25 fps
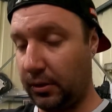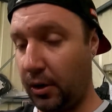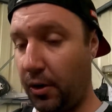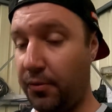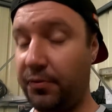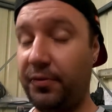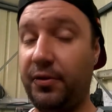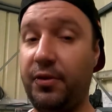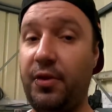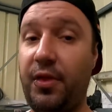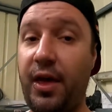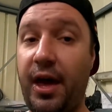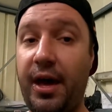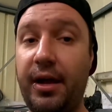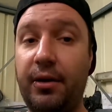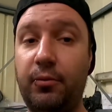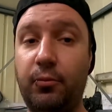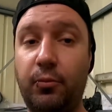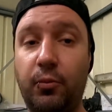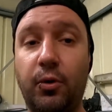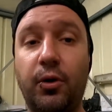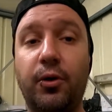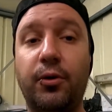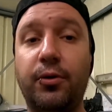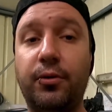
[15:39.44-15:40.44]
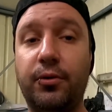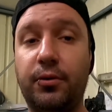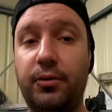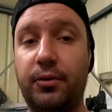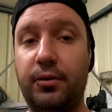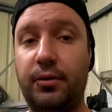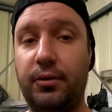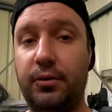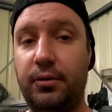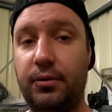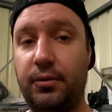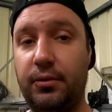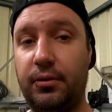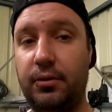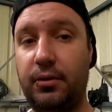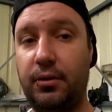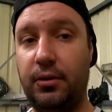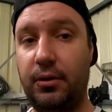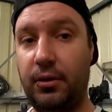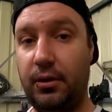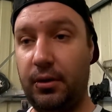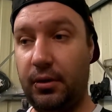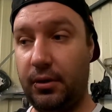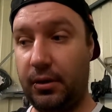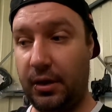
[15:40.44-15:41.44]
Hopefully that won't
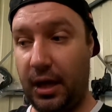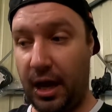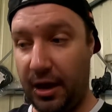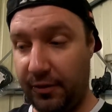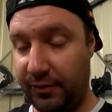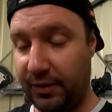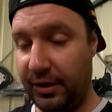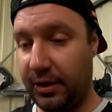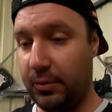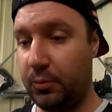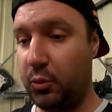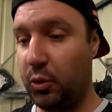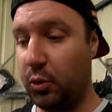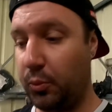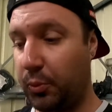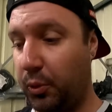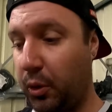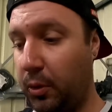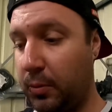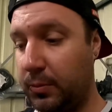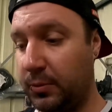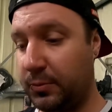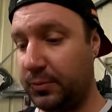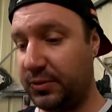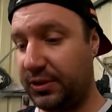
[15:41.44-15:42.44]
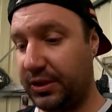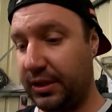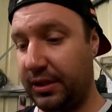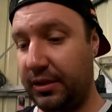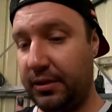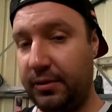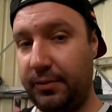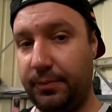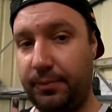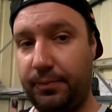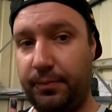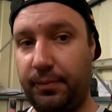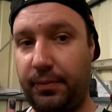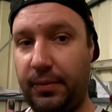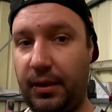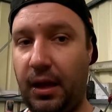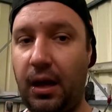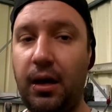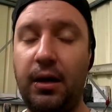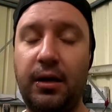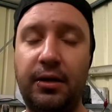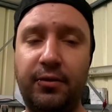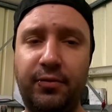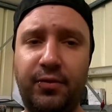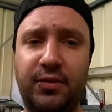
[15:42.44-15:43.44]
have any more problems now.
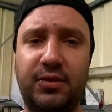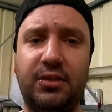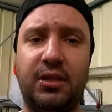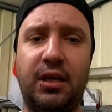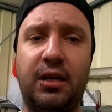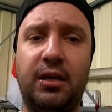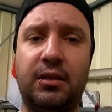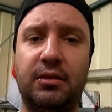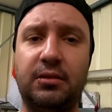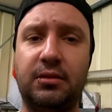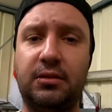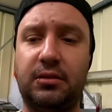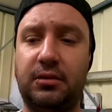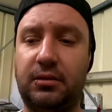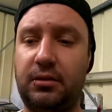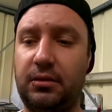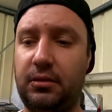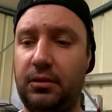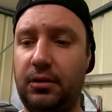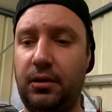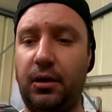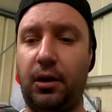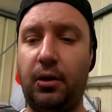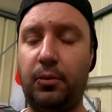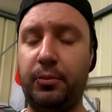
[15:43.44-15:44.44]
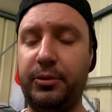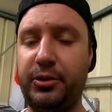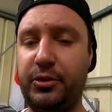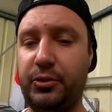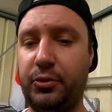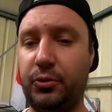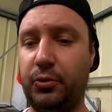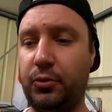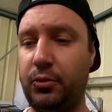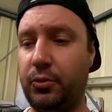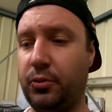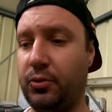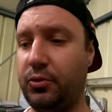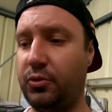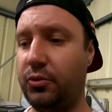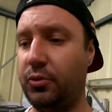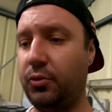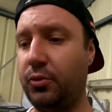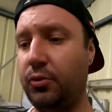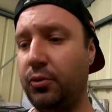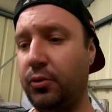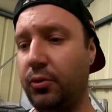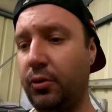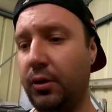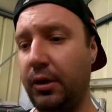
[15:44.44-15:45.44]
If it does, I'll be sure
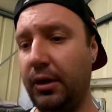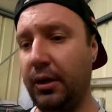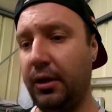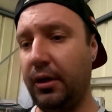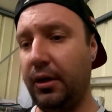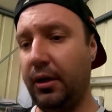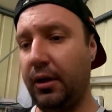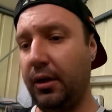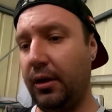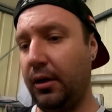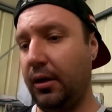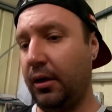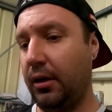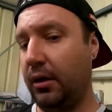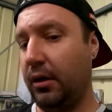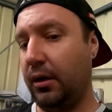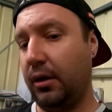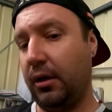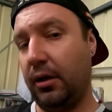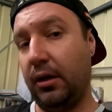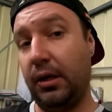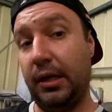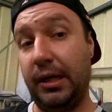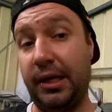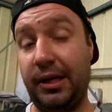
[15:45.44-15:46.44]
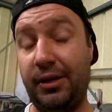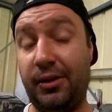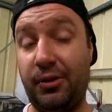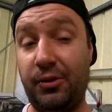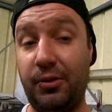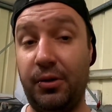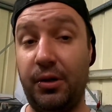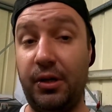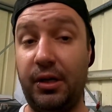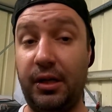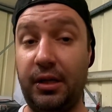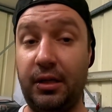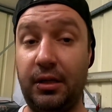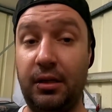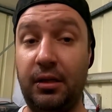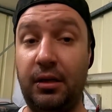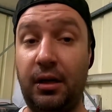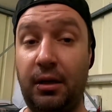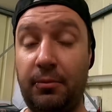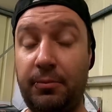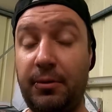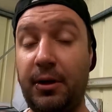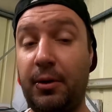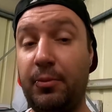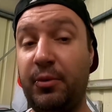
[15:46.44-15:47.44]
to include it in an
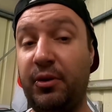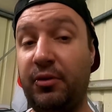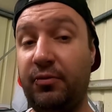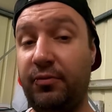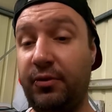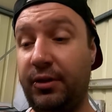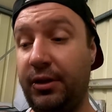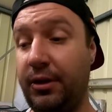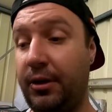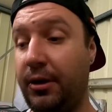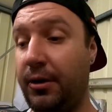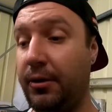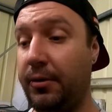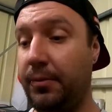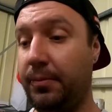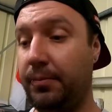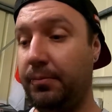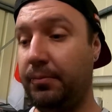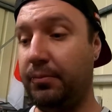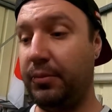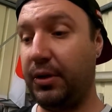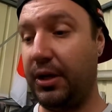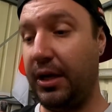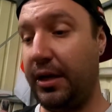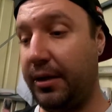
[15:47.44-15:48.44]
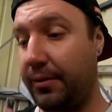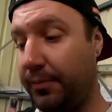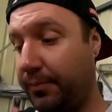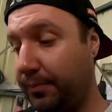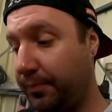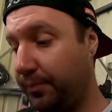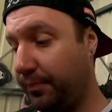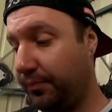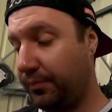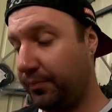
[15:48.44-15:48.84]
upcoming video. But yeah,